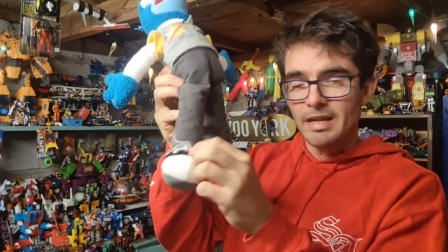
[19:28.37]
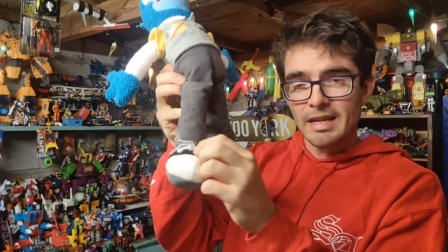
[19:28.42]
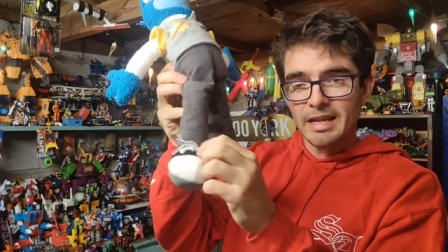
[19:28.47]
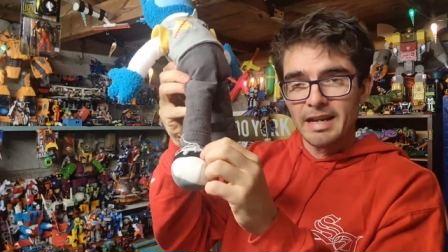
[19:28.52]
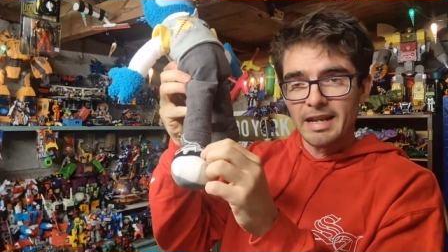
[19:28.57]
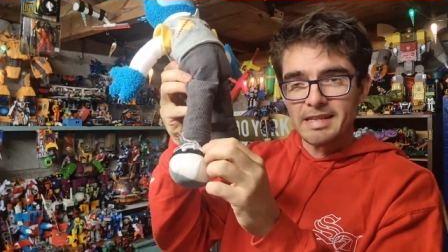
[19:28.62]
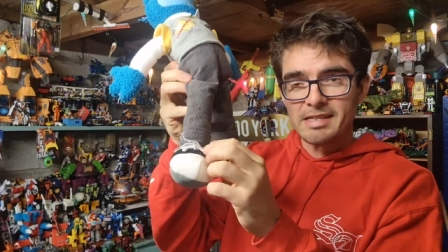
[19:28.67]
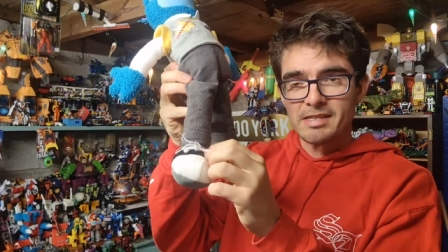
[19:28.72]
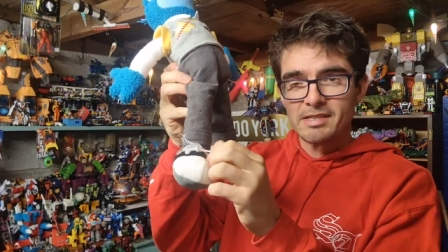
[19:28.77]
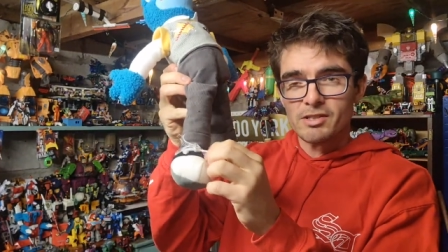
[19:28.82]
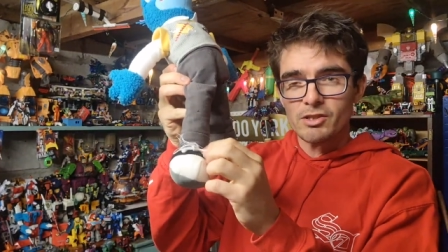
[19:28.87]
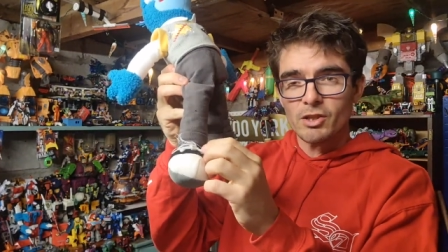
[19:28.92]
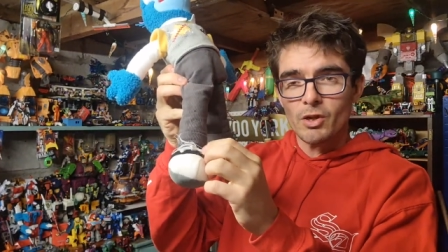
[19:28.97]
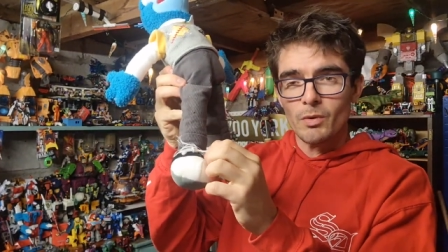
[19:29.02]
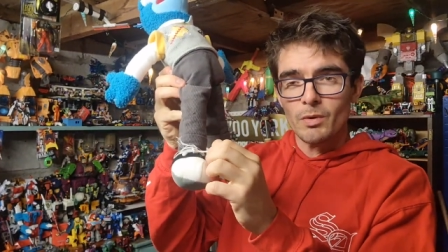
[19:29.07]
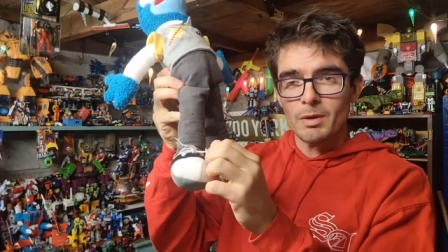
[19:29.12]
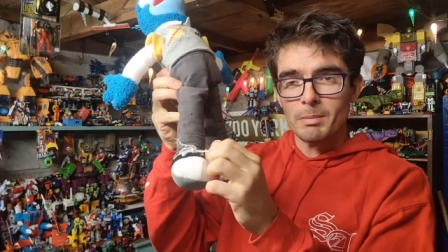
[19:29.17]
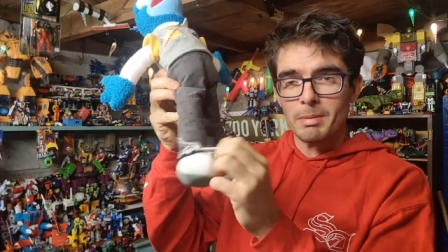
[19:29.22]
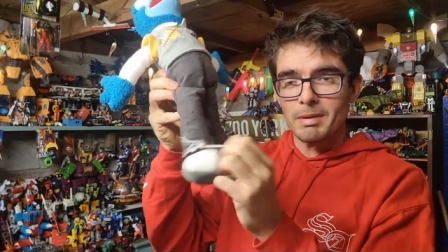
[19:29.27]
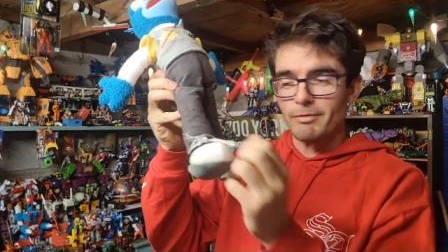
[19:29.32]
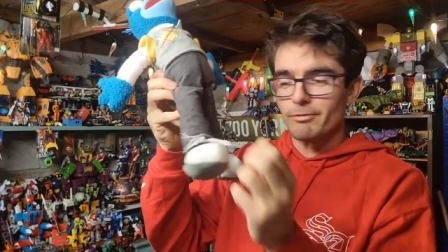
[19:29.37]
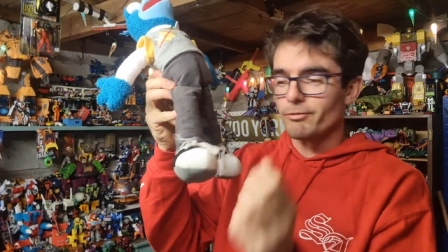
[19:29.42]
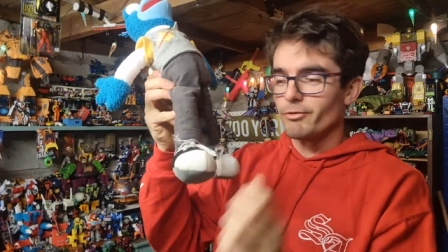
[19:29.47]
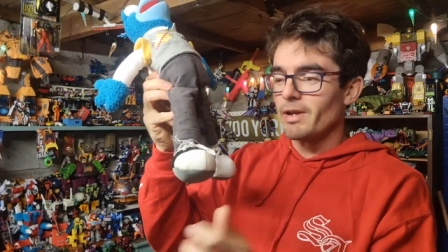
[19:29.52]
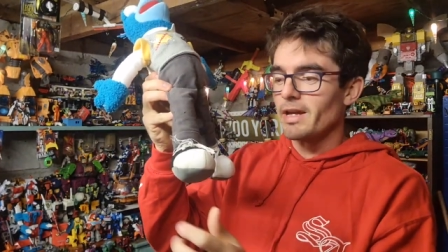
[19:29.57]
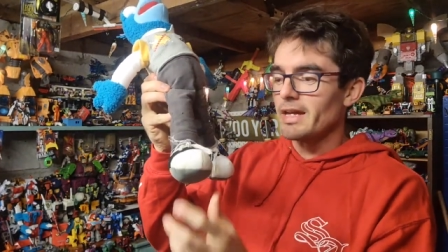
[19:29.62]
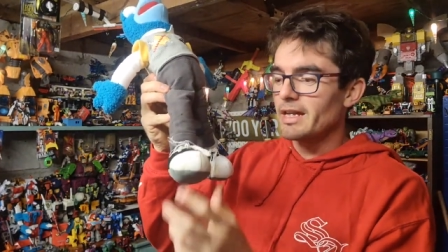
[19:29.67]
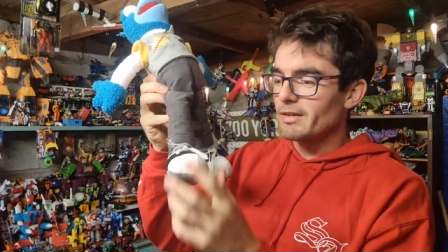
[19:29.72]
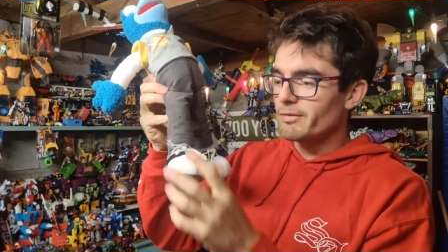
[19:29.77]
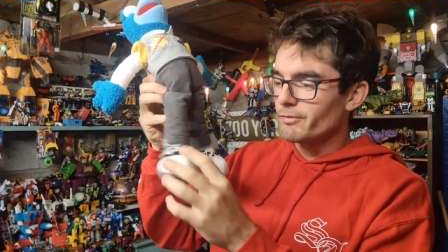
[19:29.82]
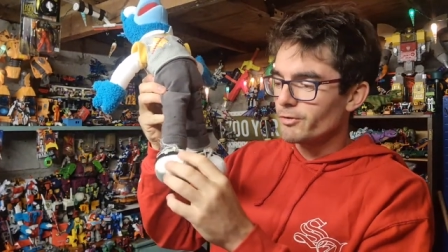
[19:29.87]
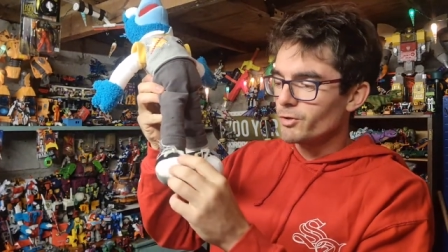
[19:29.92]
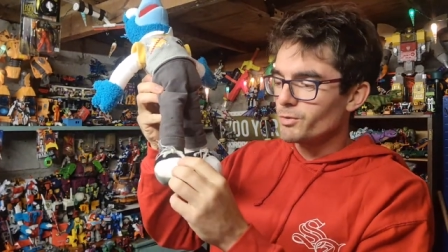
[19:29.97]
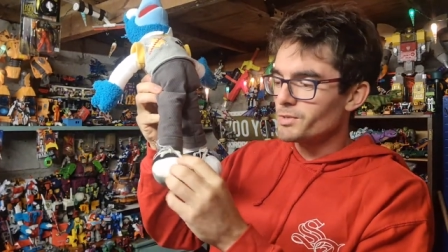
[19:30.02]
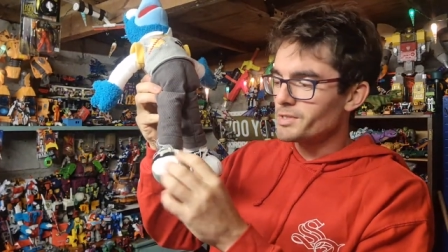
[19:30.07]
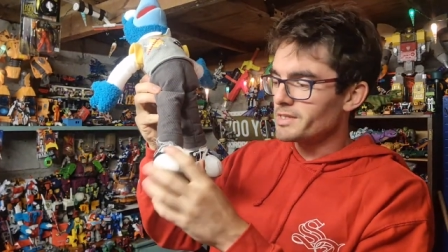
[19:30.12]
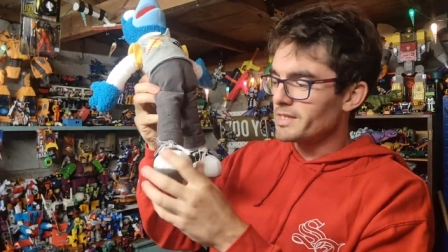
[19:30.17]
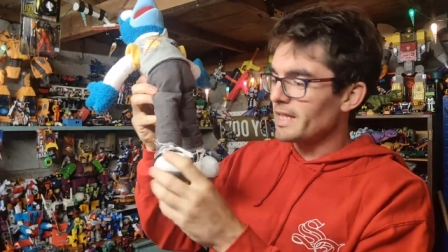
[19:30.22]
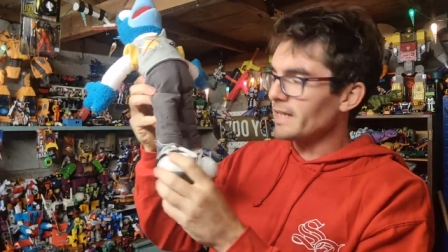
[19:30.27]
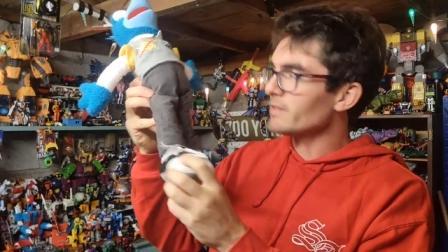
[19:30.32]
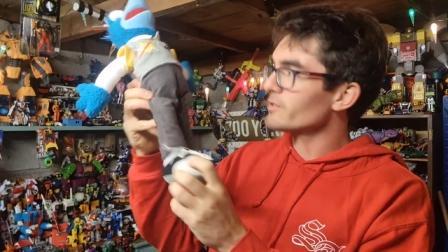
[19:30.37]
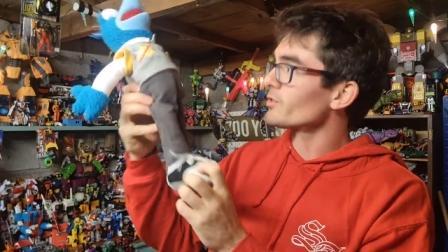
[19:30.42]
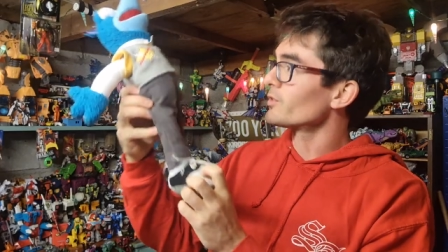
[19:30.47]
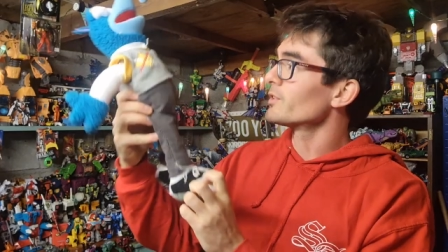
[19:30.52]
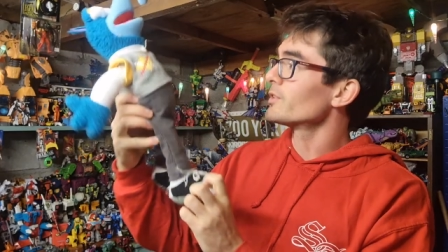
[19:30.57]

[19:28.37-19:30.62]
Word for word: Laces are going a bit frayed, few stains on